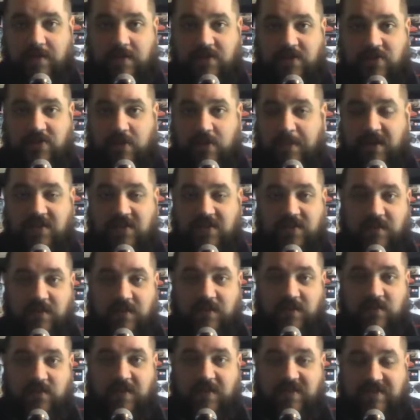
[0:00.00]
which nobody's ever
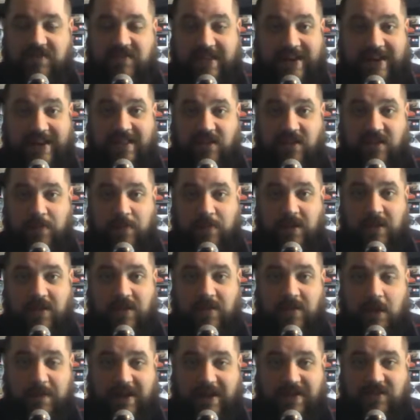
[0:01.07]
said anything to me
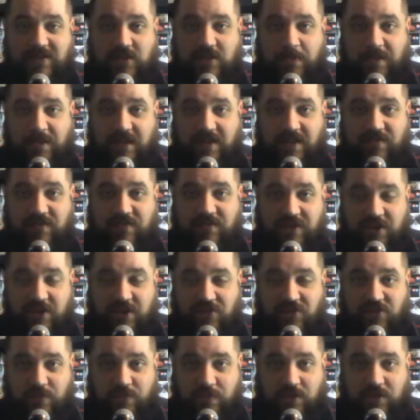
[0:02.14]
about there being fit
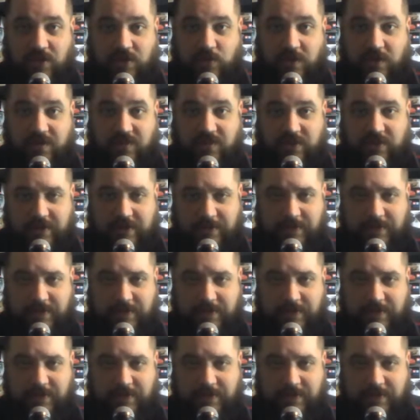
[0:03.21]
issues with the 12C,